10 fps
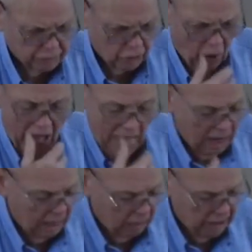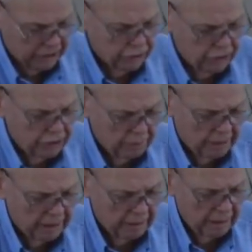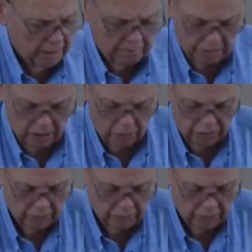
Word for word: sorry, I'll get to you in a minute. Bear with